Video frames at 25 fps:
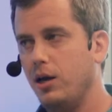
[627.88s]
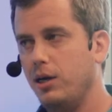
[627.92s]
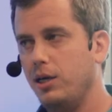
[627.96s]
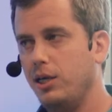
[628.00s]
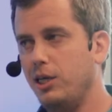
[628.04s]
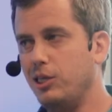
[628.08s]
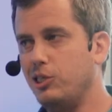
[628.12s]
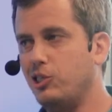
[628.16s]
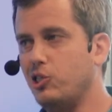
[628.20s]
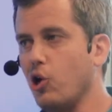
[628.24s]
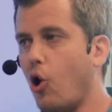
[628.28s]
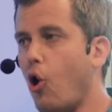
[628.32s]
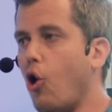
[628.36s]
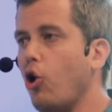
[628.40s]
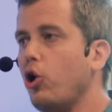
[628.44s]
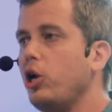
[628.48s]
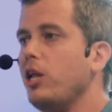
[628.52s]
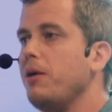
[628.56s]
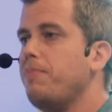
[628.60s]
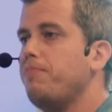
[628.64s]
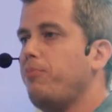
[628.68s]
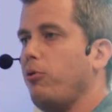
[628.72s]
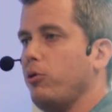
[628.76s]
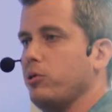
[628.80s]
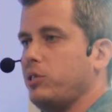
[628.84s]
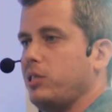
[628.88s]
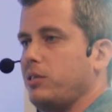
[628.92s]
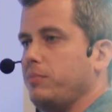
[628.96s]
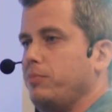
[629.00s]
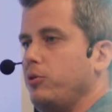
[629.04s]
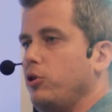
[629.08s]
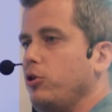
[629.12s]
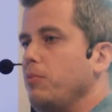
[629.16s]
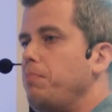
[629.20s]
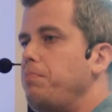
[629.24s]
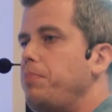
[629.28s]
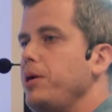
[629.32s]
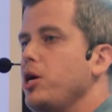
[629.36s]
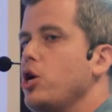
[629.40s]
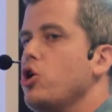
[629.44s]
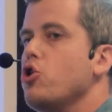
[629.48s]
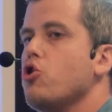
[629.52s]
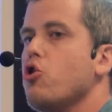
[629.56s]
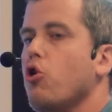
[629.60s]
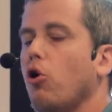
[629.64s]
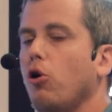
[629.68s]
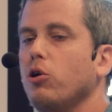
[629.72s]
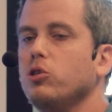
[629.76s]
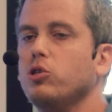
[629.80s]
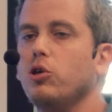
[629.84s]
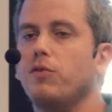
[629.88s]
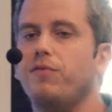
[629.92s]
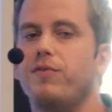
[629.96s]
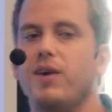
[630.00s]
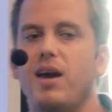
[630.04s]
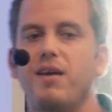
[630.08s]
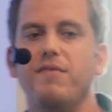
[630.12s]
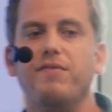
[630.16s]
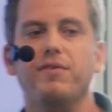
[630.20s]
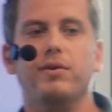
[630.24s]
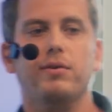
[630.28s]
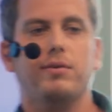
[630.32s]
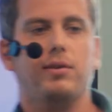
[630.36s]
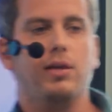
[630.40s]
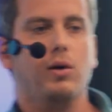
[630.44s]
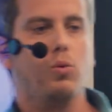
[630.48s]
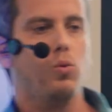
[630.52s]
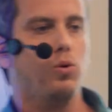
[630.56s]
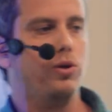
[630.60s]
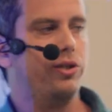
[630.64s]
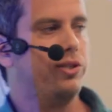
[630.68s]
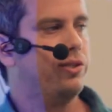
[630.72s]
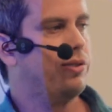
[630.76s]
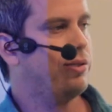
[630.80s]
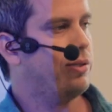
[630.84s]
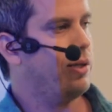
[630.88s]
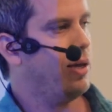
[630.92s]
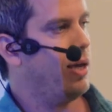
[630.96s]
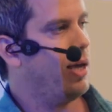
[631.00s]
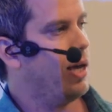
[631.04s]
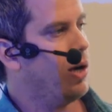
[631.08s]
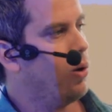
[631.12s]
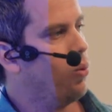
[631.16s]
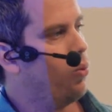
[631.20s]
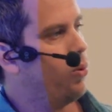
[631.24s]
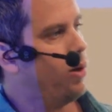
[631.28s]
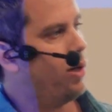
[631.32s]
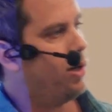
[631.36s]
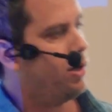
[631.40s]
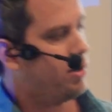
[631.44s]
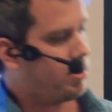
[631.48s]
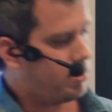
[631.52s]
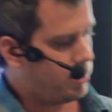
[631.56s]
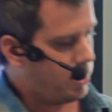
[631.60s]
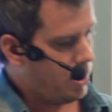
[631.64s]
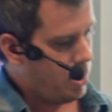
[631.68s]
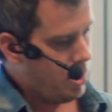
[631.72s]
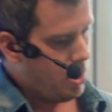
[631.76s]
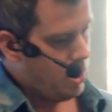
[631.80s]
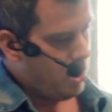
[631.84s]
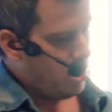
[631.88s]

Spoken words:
is only possible because of everything we're seeing with